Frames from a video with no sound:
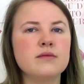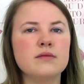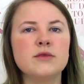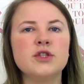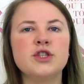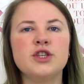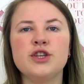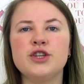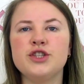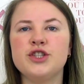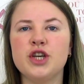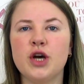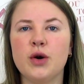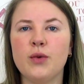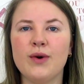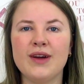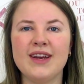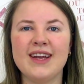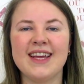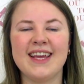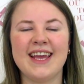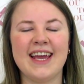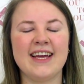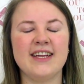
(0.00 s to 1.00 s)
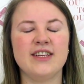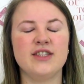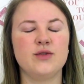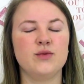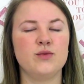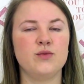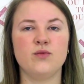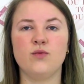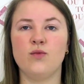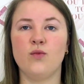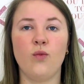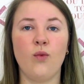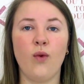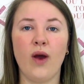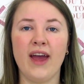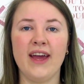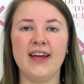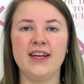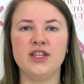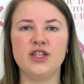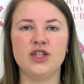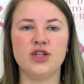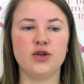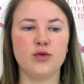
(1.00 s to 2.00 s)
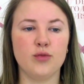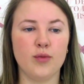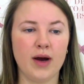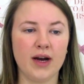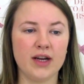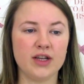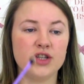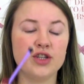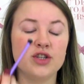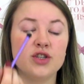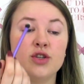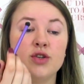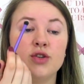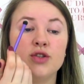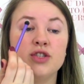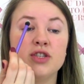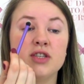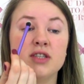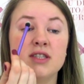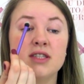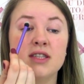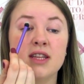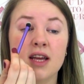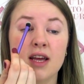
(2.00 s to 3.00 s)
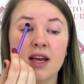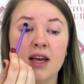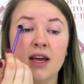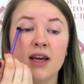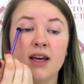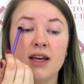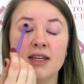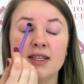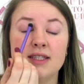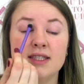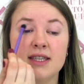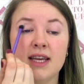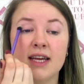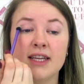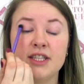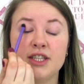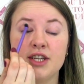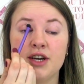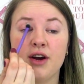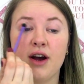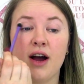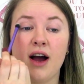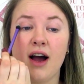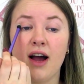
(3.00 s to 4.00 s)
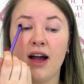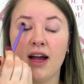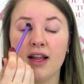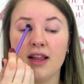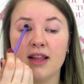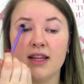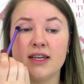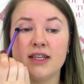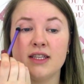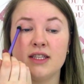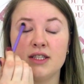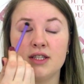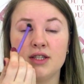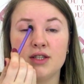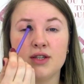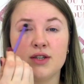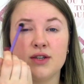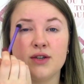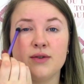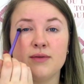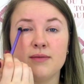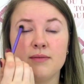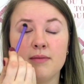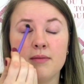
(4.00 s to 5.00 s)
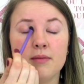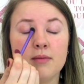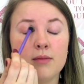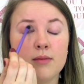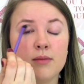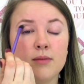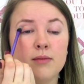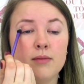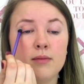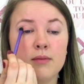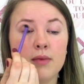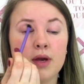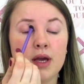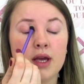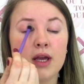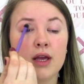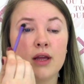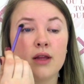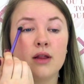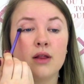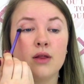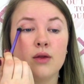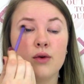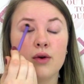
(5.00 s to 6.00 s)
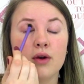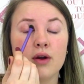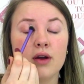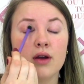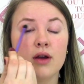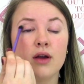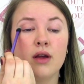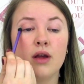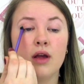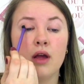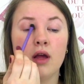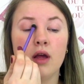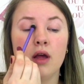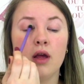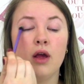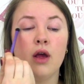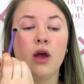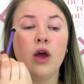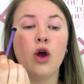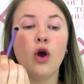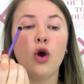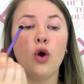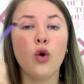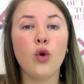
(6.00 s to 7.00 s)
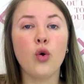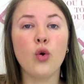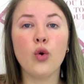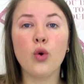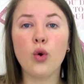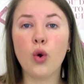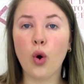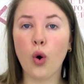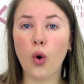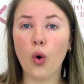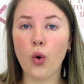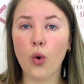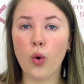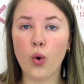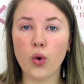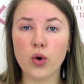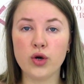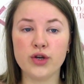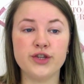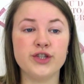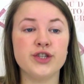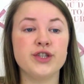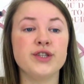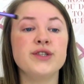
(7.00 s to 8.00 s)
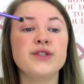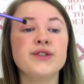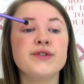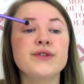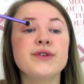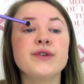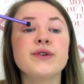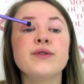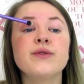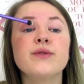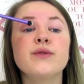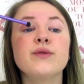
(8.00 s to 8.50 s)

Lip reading: So you don't want to get way too much. You just set your eyelid to make it look gorgeous.